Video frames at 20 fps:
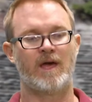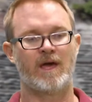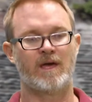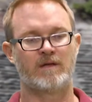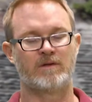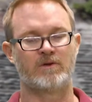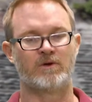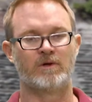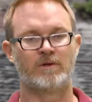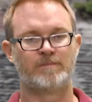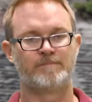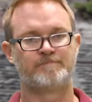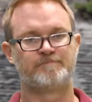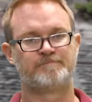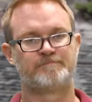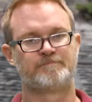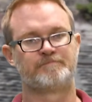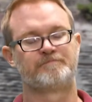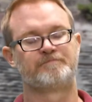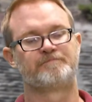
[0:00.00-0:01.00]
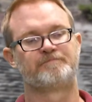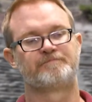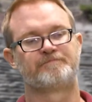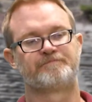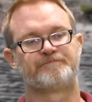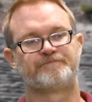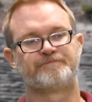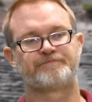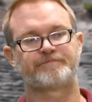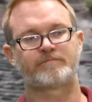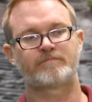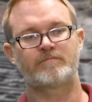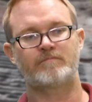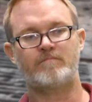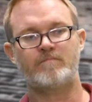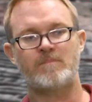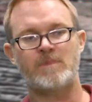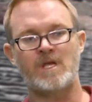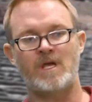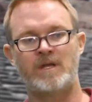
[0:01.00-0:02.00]
handle.
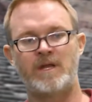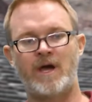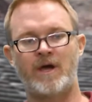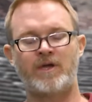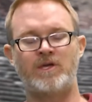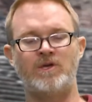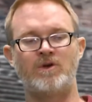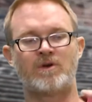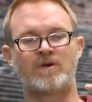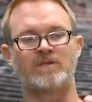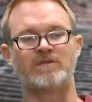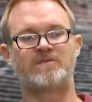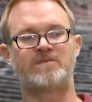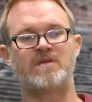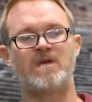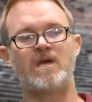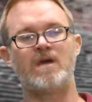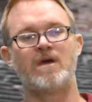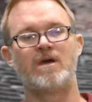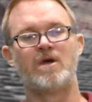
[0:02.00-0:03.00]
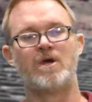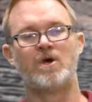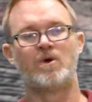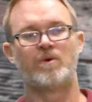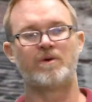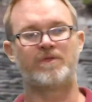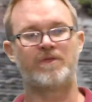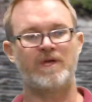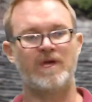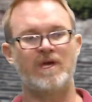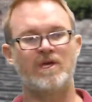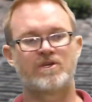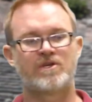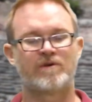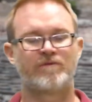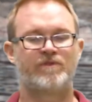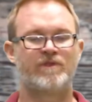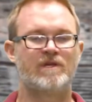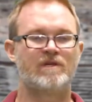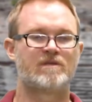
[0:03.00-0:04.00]
Now you can see with each
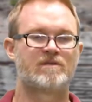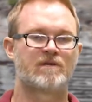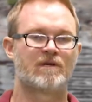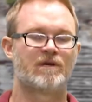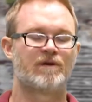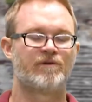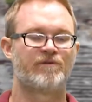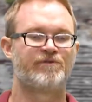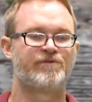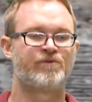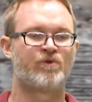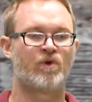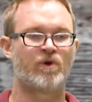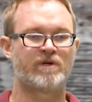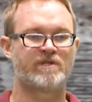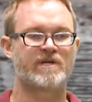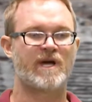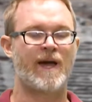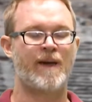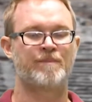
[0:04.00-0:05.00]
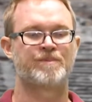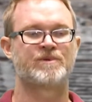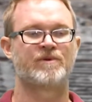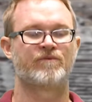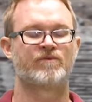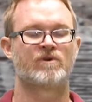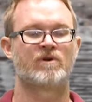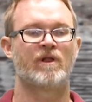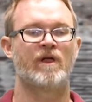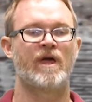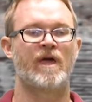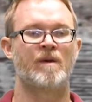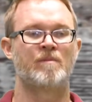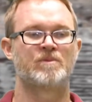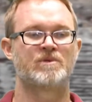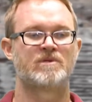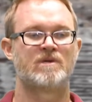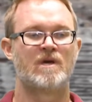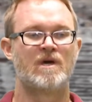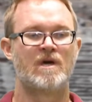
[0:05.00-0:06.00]
of these four types of
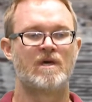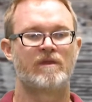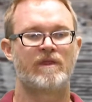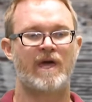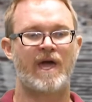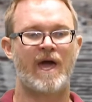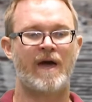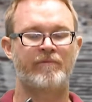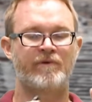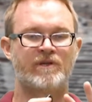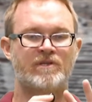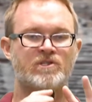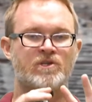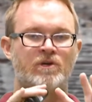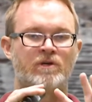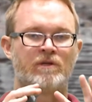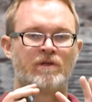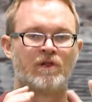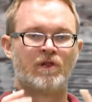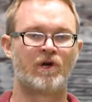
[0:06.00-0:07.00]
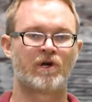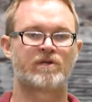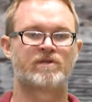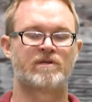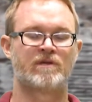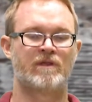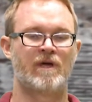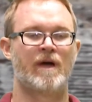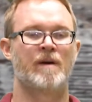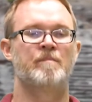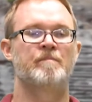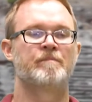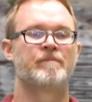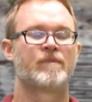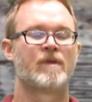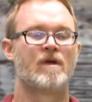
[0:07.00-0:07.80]
claims, they have a certain look to them.